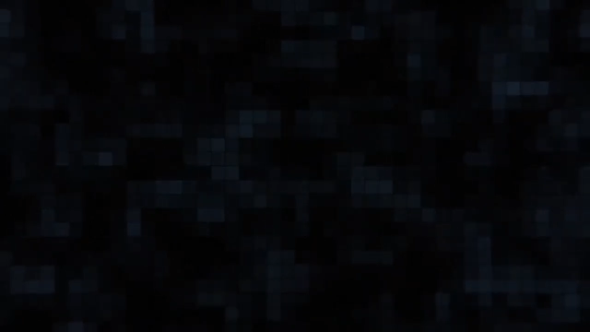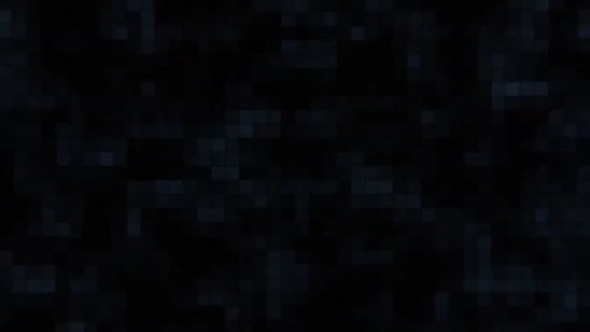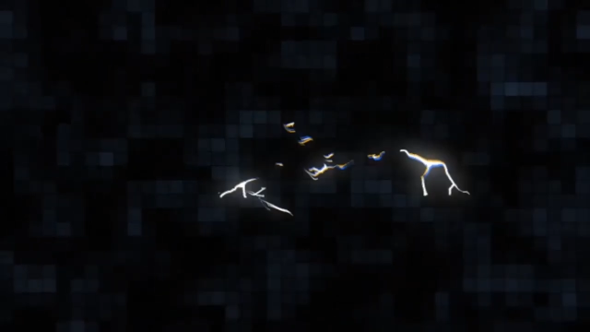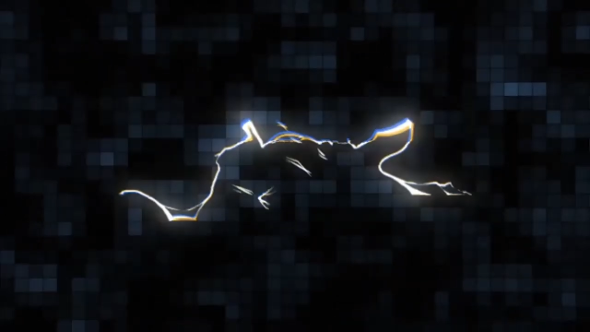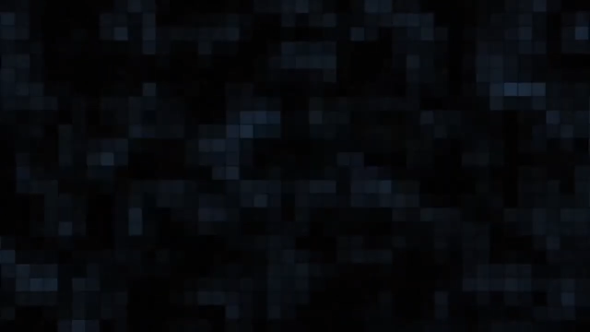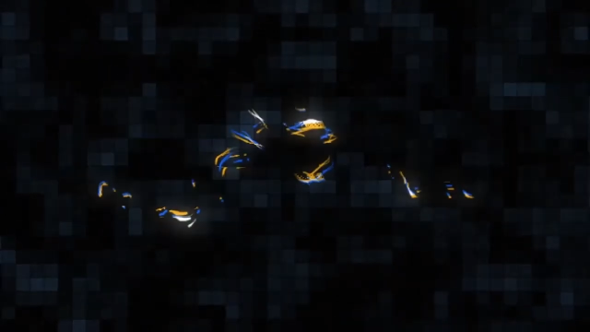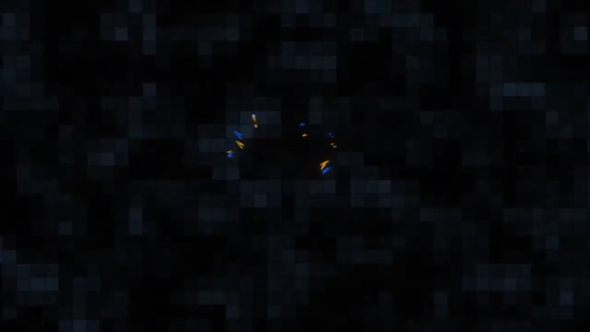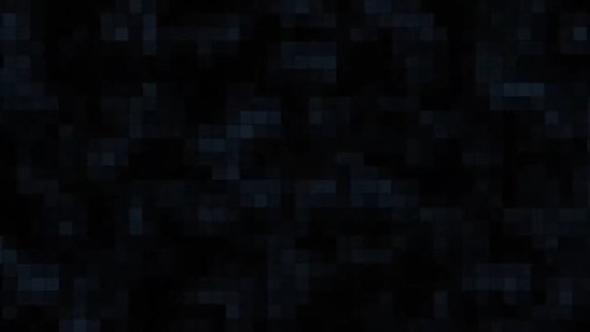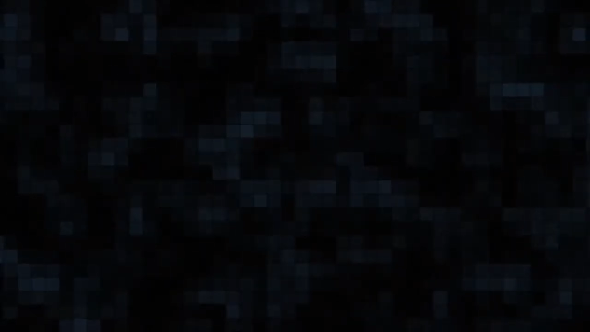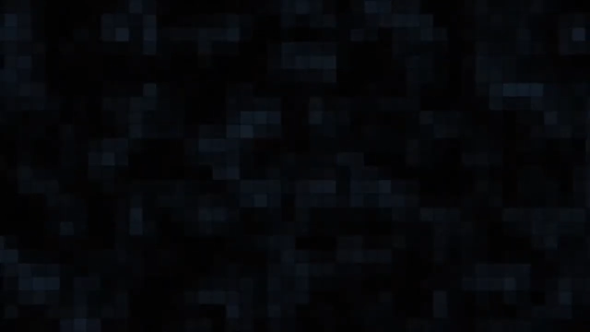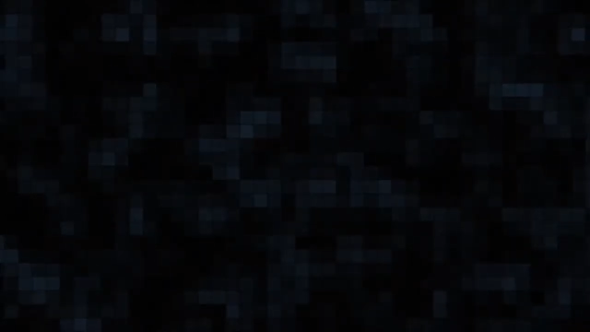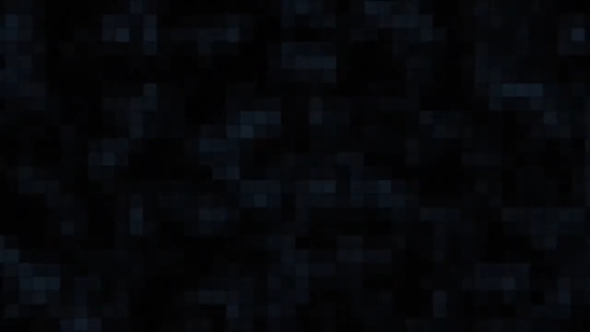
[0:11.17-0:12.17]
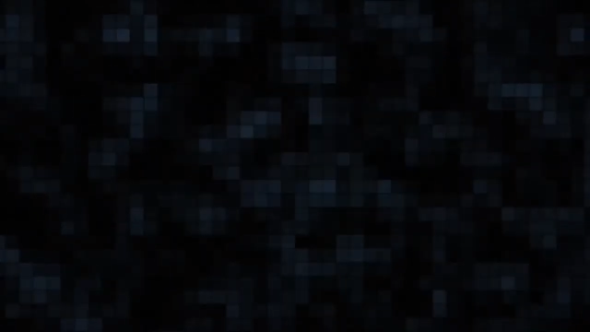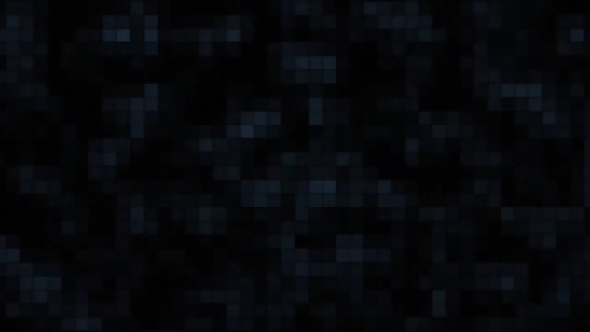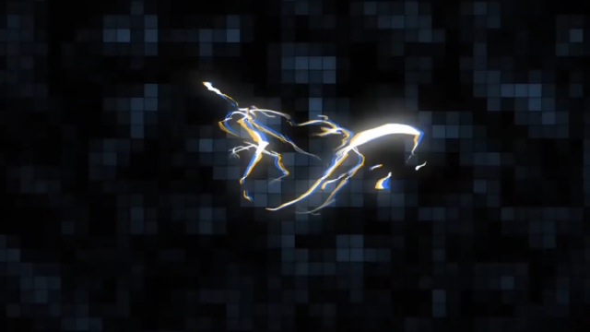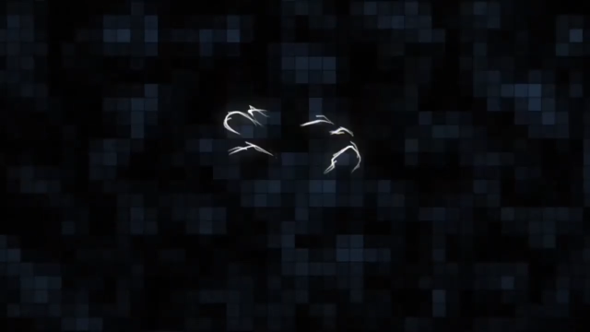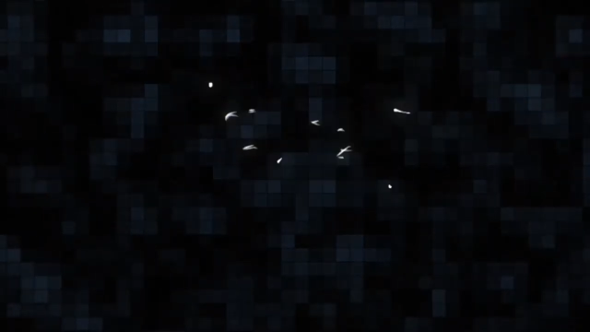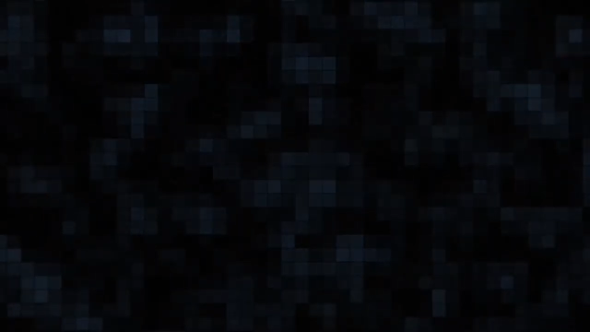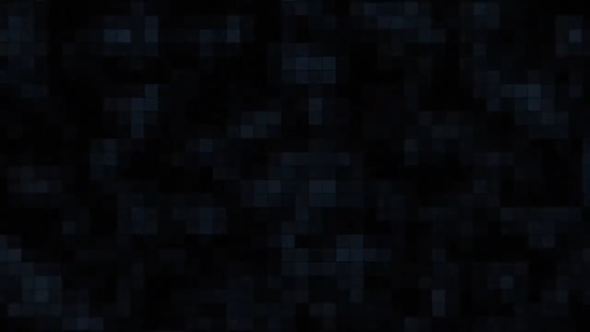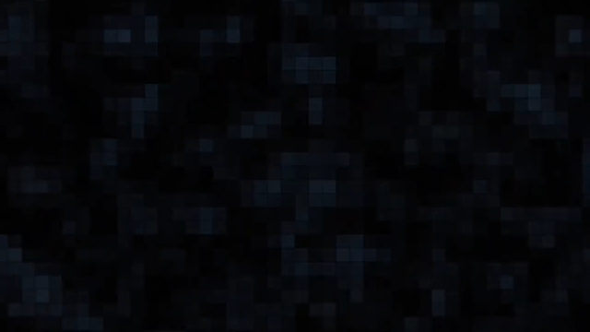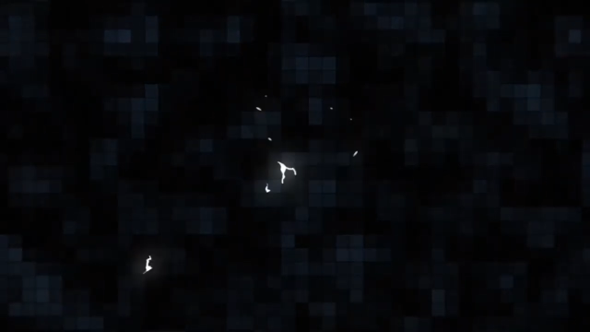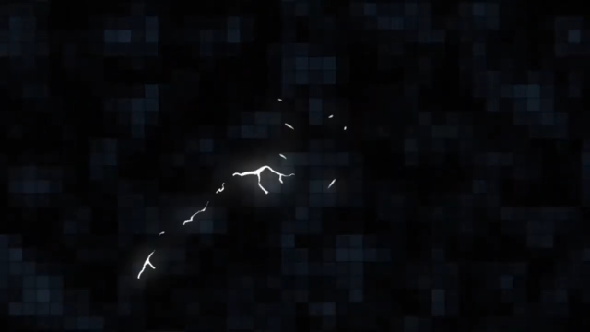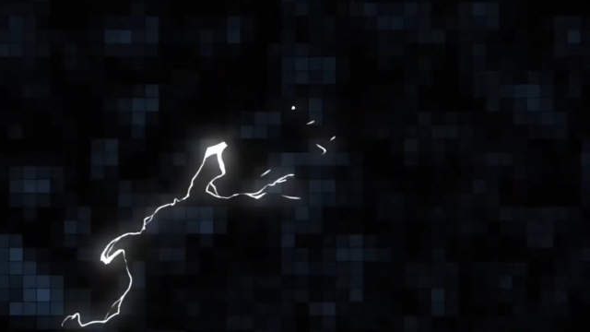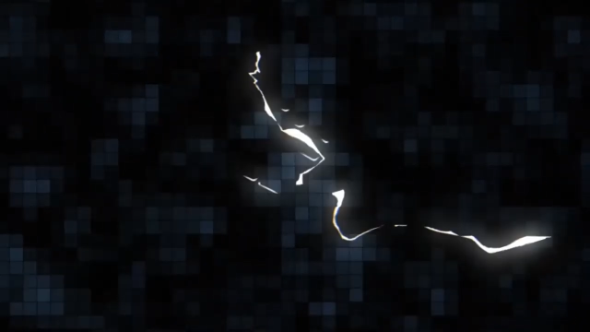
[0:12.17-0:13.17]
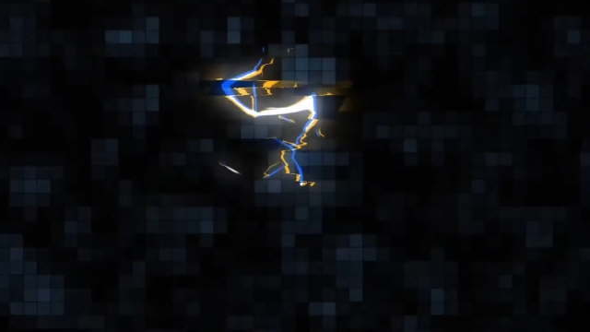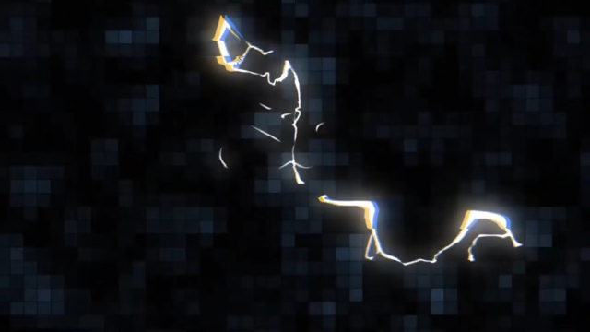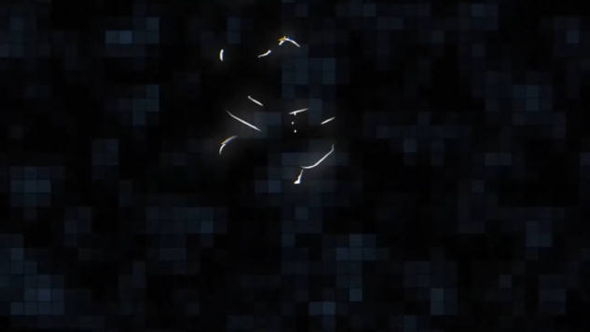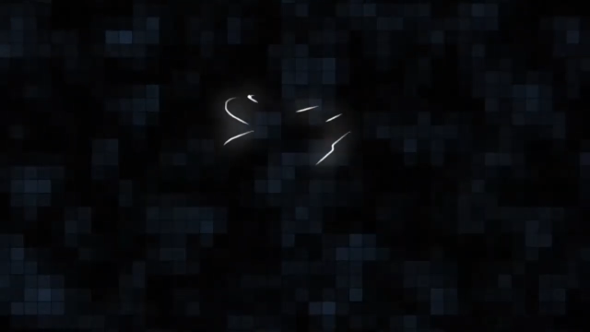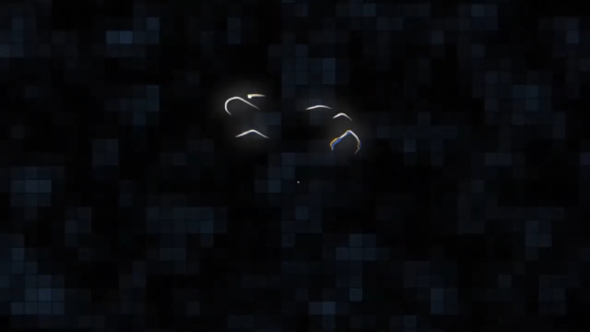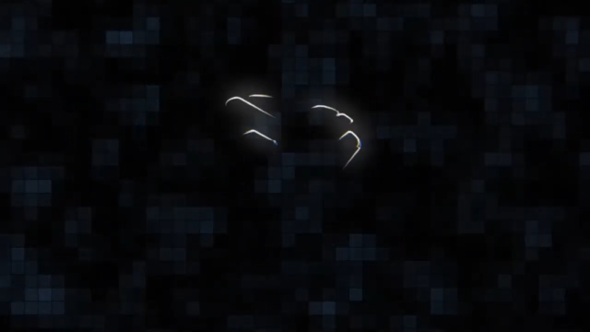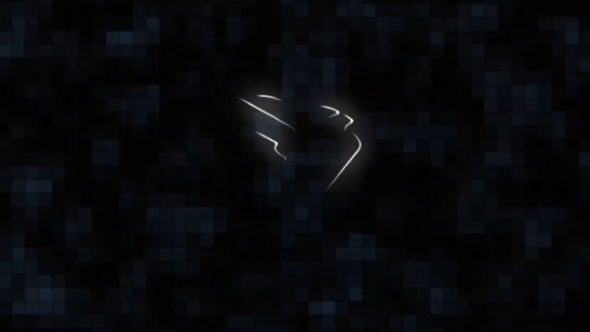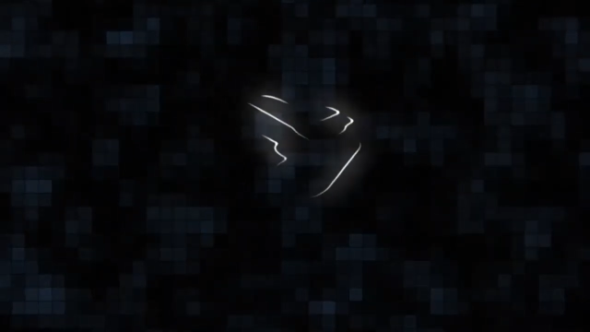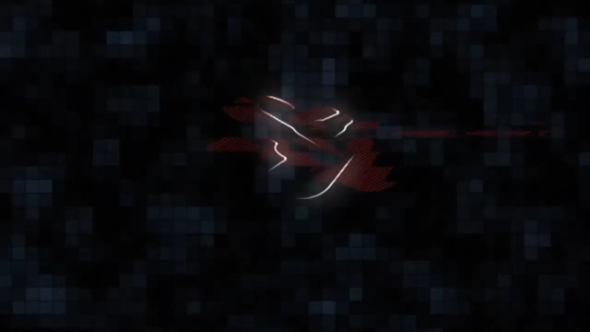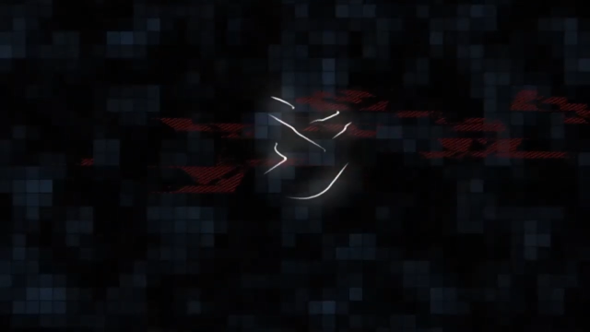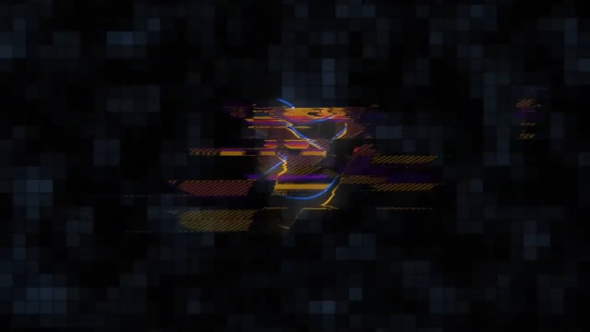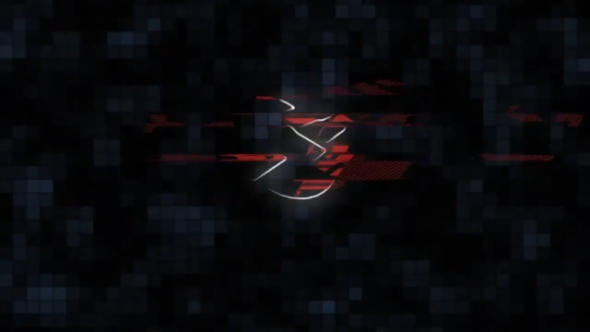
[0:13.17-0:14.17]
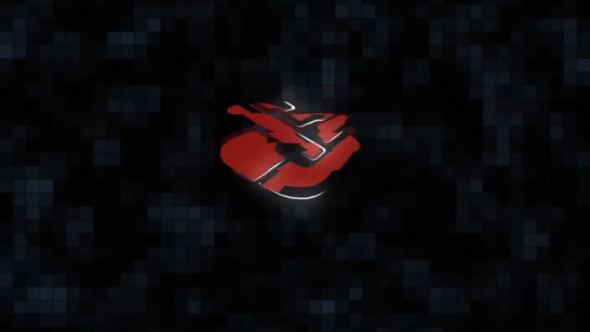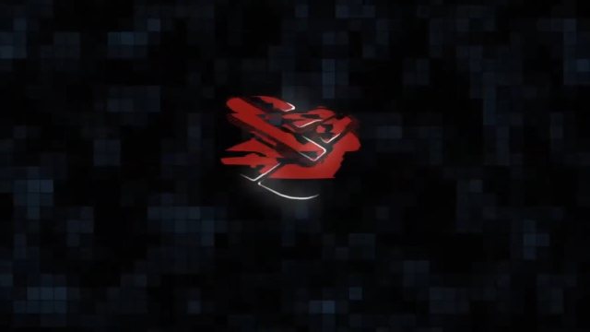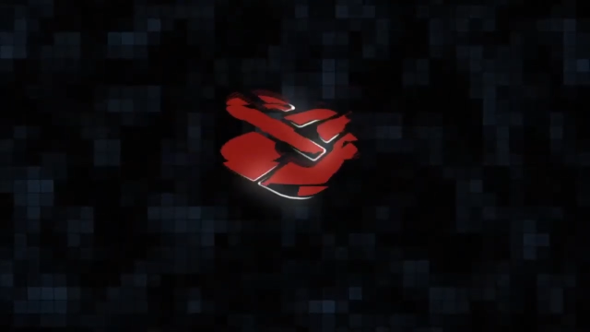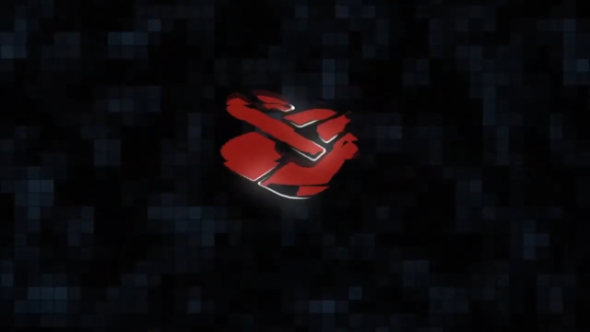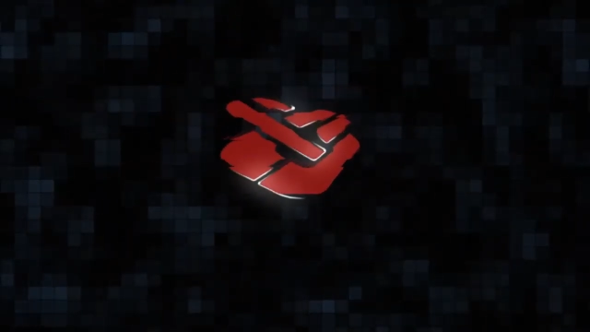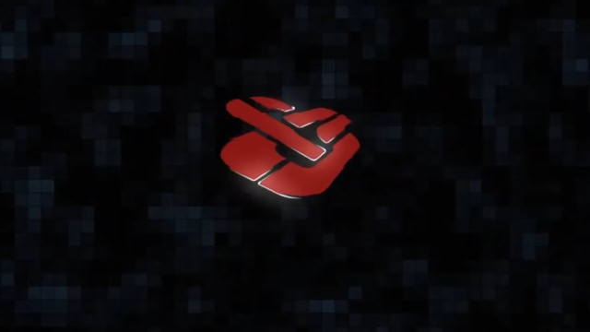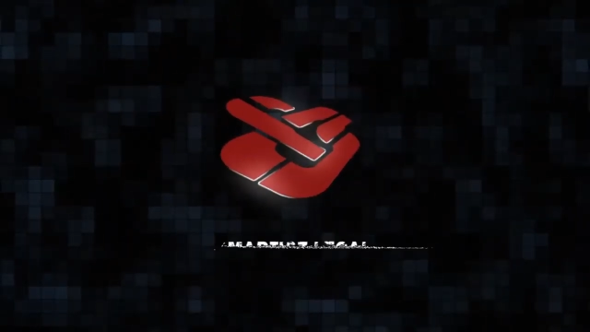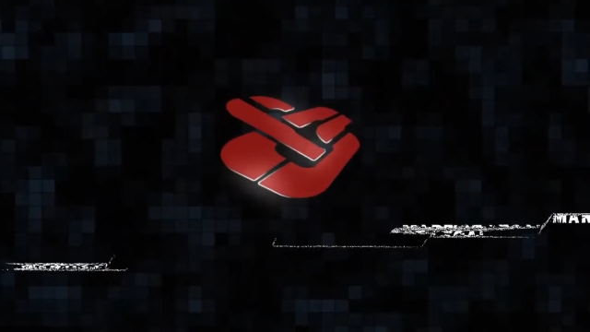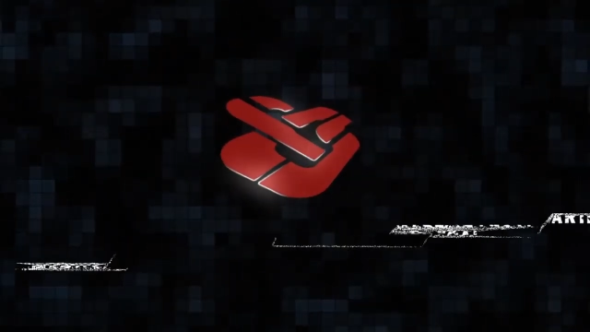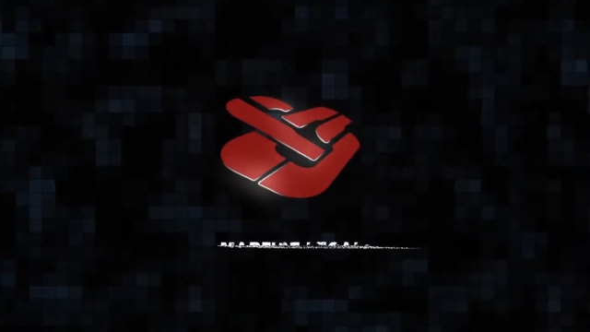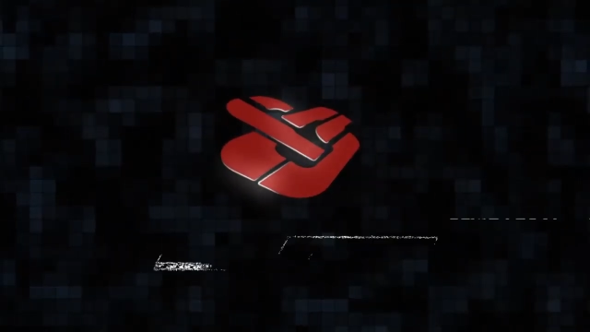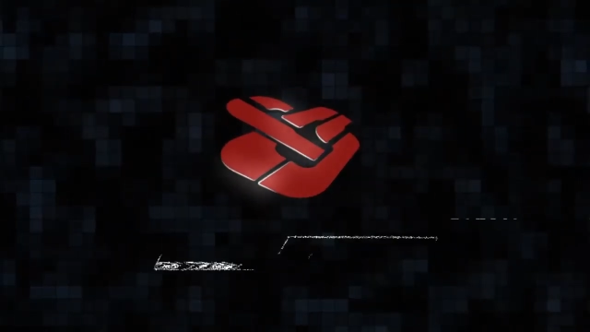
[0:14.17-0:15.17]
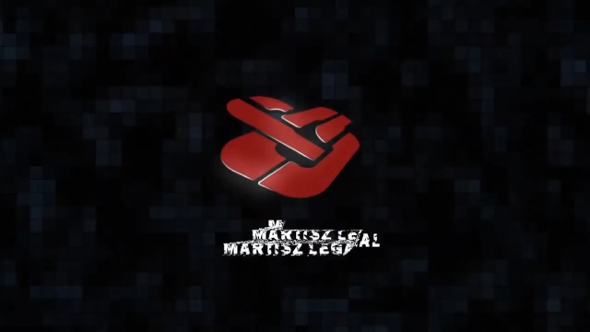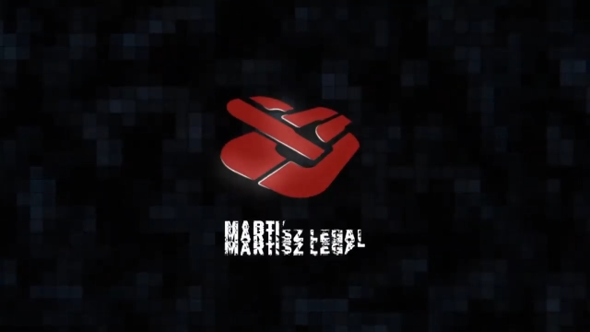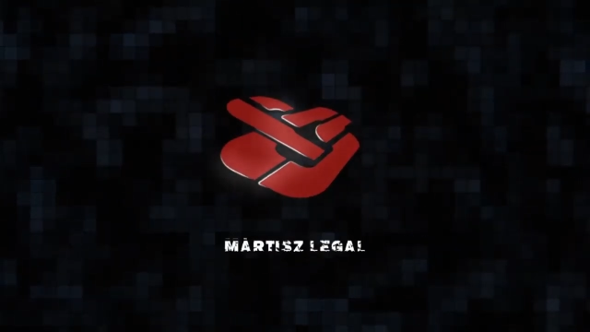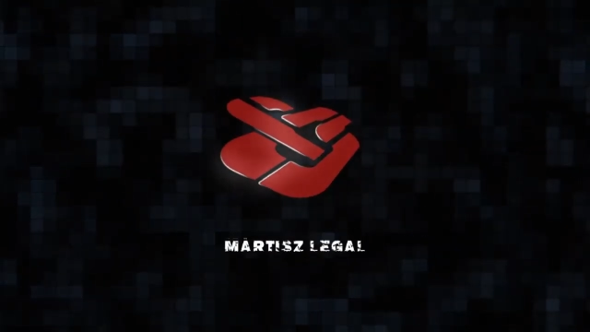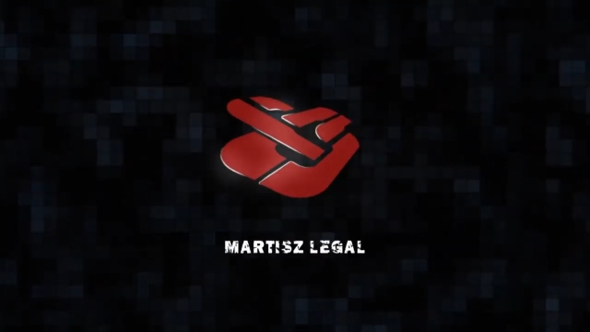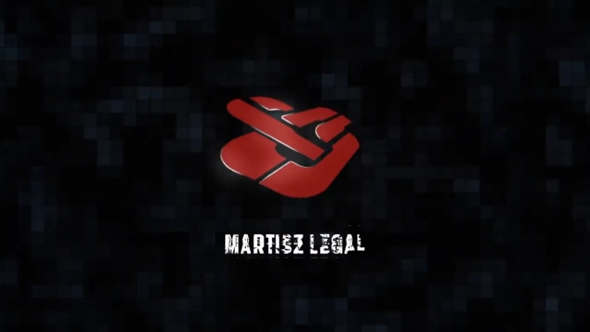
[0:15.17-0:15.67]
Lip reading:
(no speaker visible)